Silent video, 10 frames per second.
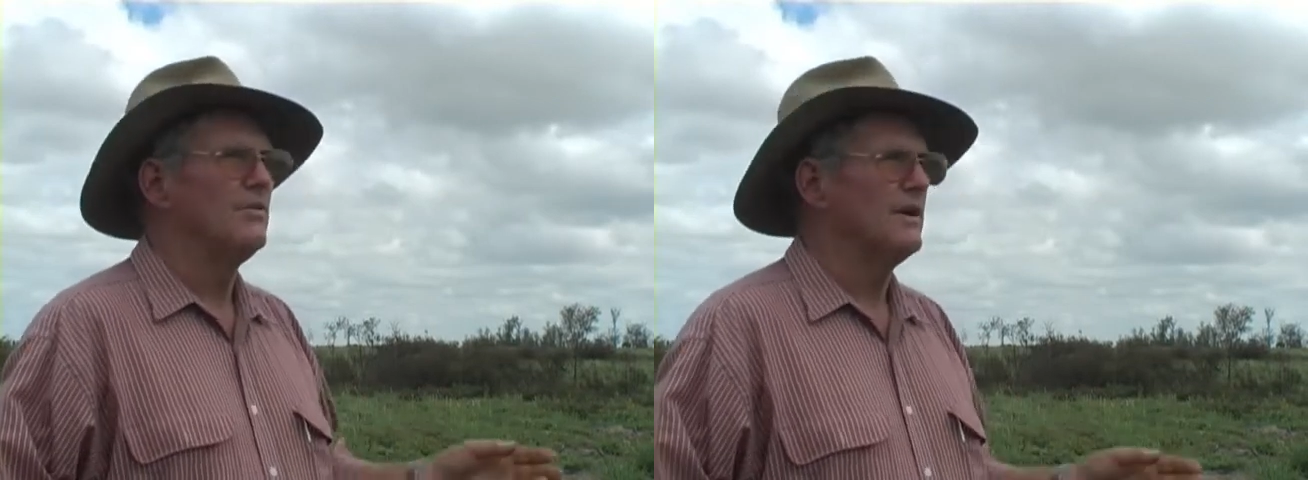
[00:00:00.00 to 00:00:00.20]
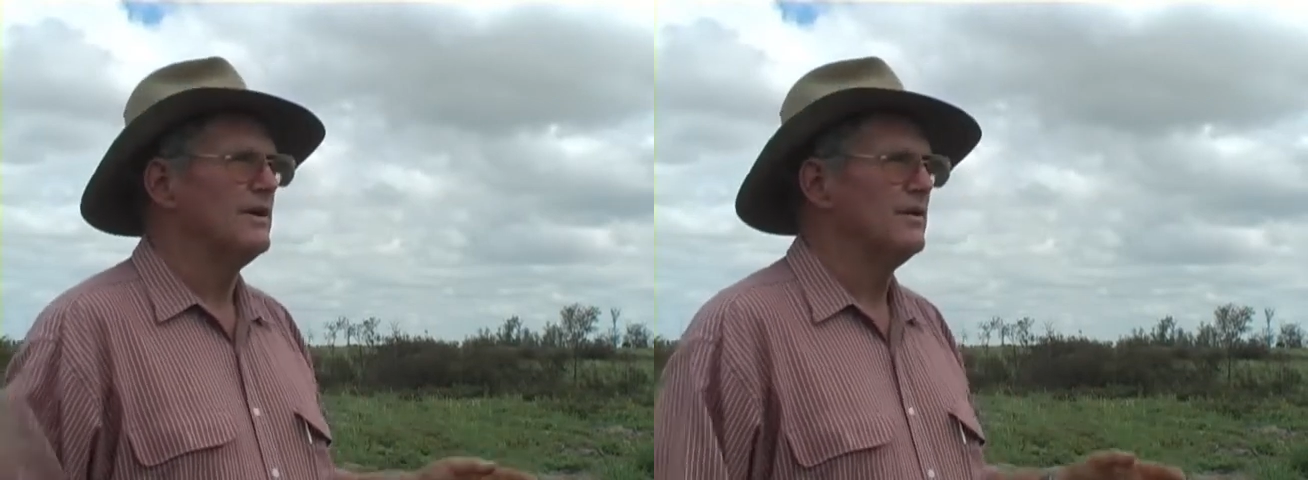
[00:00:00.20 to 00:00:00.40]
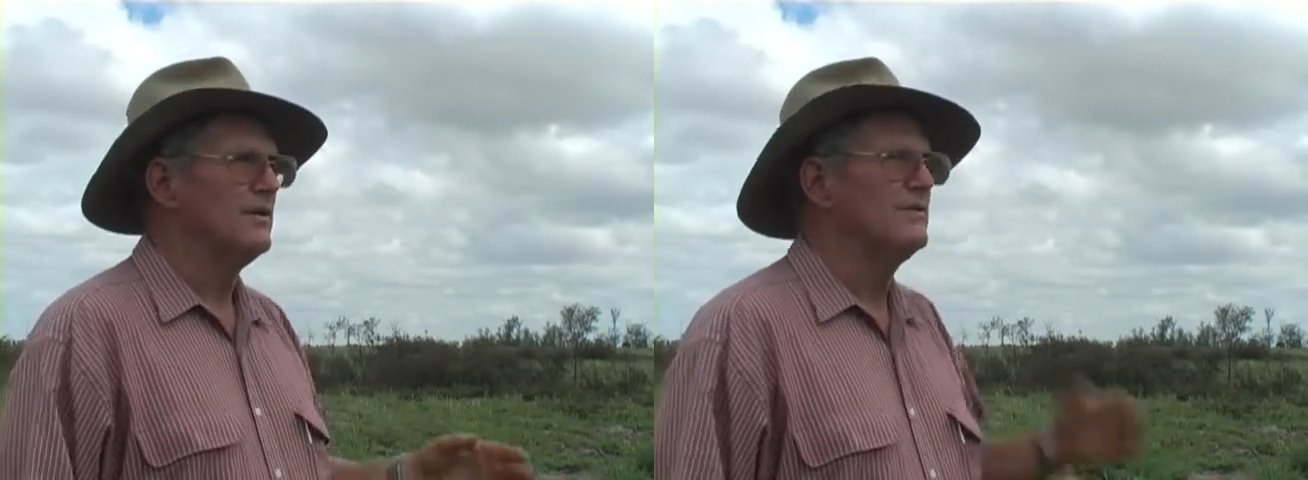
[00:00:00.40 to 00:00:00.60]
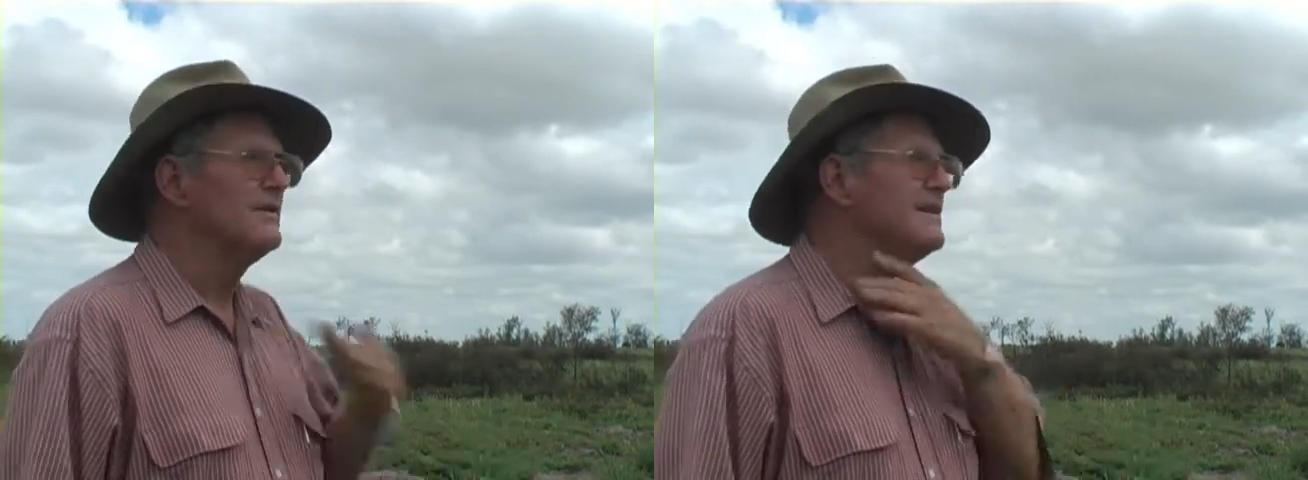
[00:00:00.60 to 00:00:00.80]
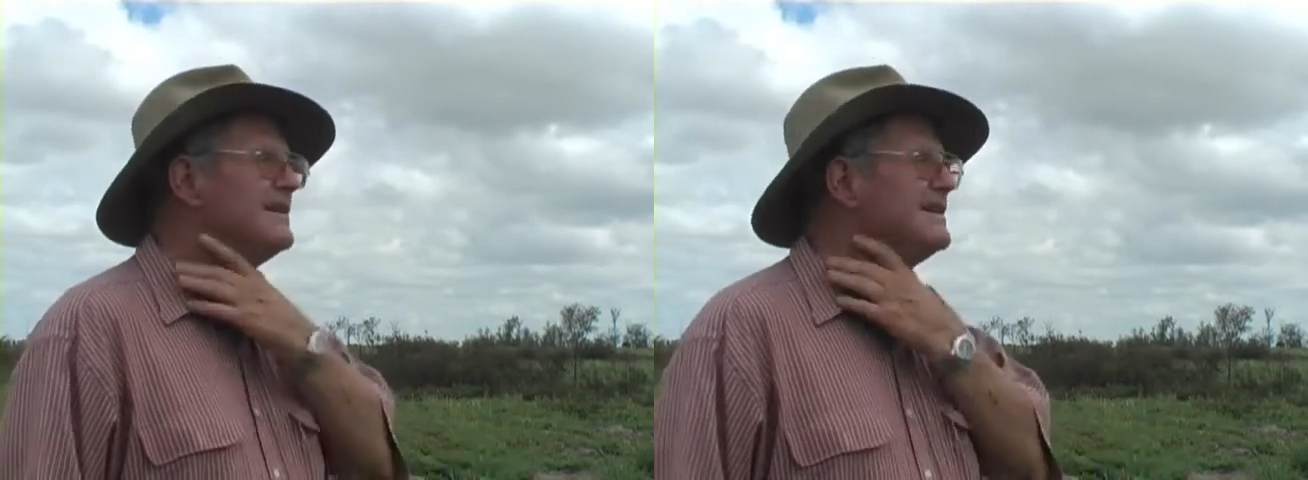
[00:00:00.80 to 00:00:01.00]
We do
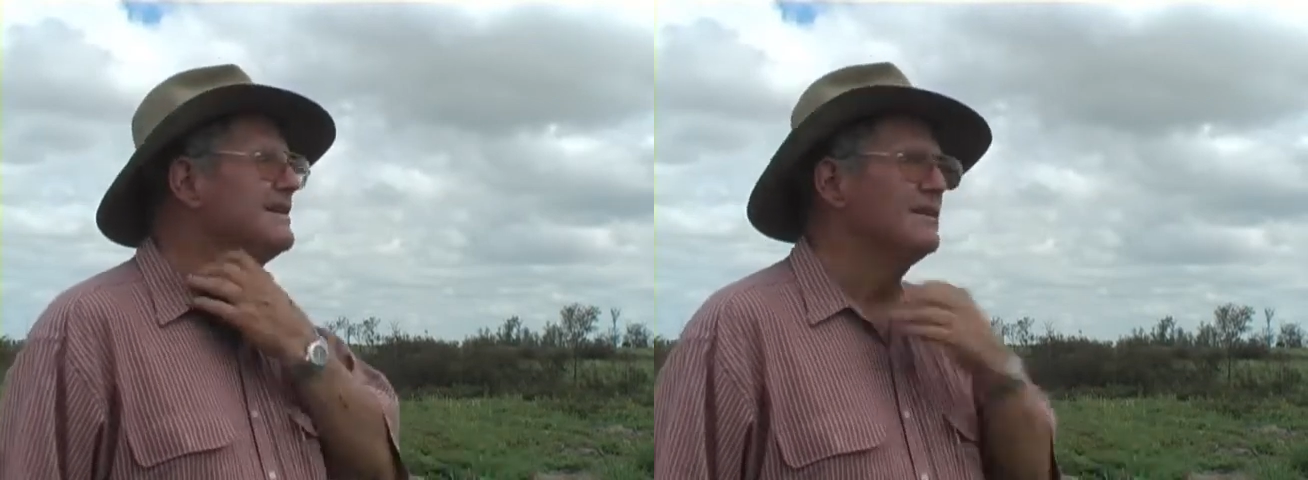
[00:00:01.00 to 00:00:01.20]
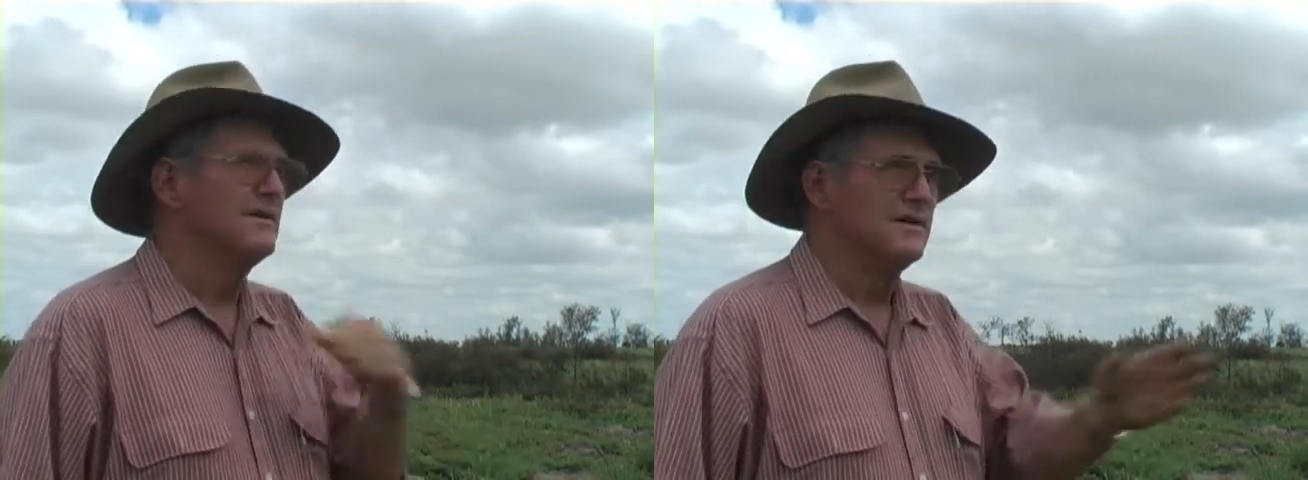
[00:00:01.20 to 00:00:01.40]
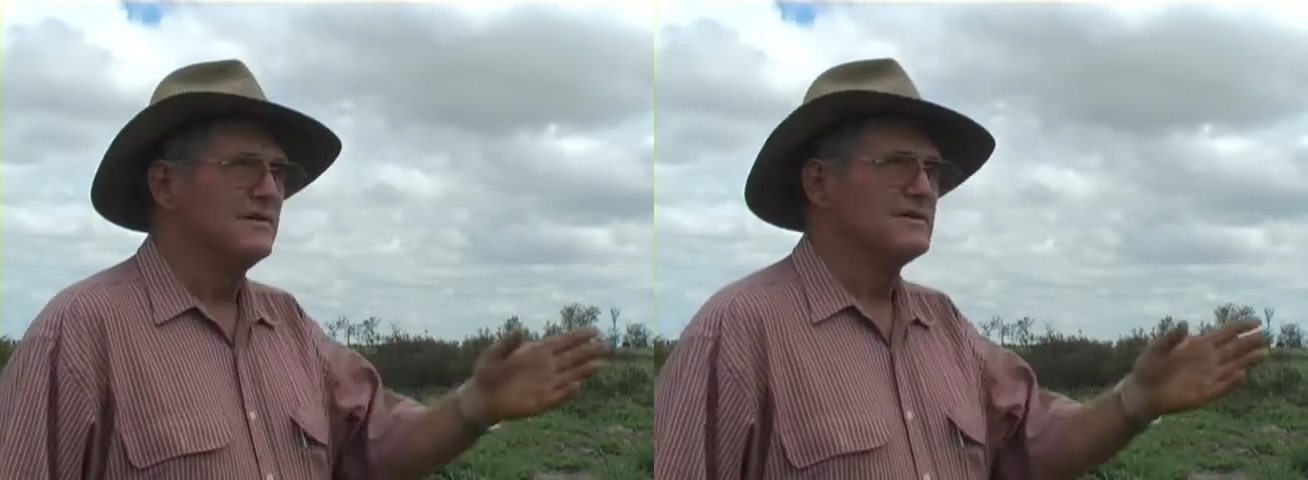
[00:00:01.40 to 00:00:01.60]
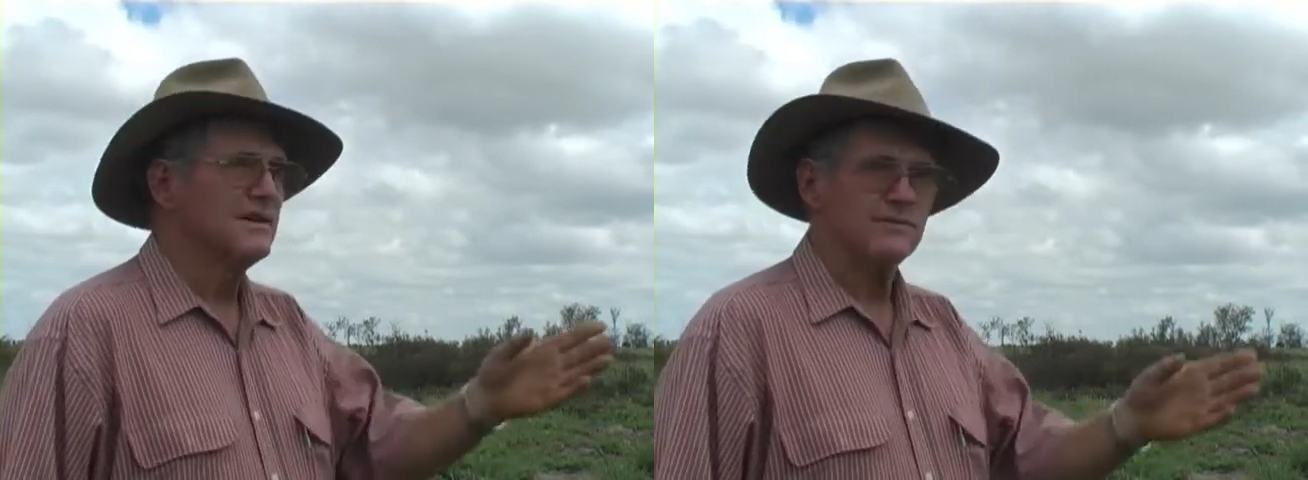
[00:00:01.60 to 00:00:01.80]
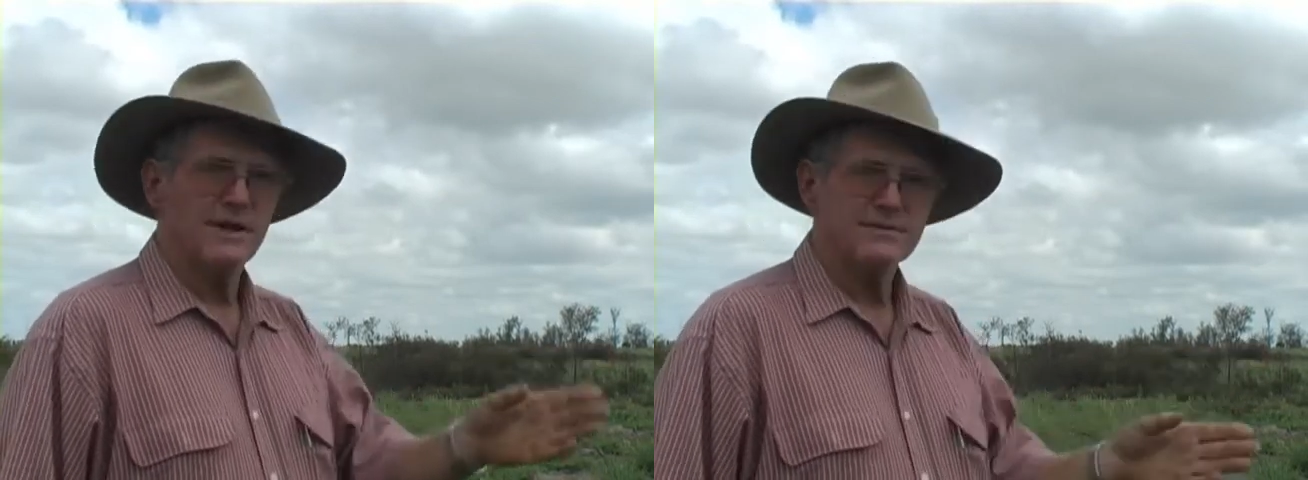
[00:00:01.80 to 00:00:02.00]

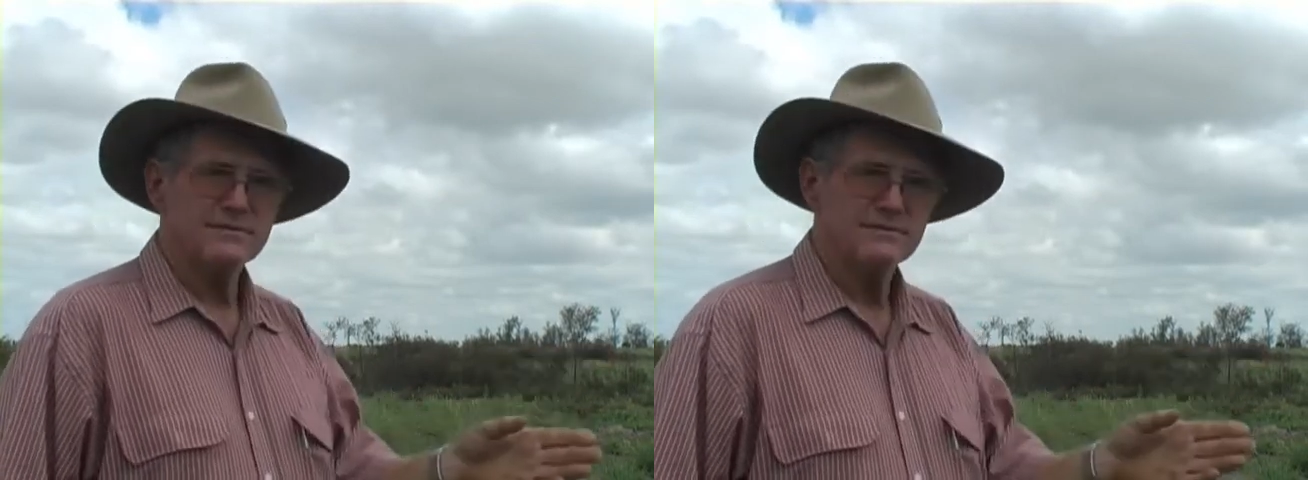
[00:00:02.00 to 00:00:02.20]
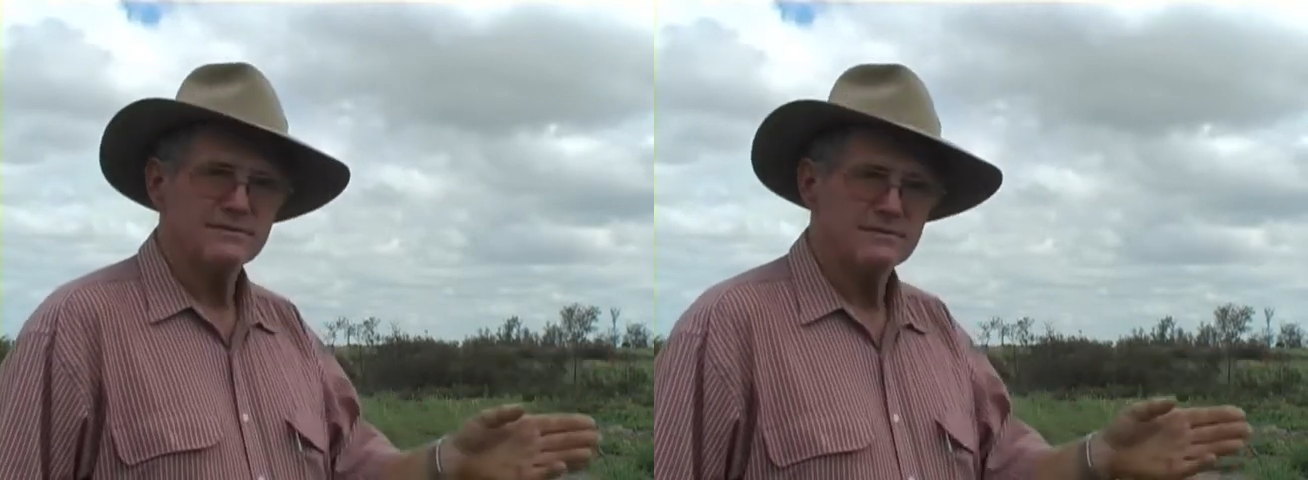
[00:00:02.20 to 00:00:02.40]
6 runs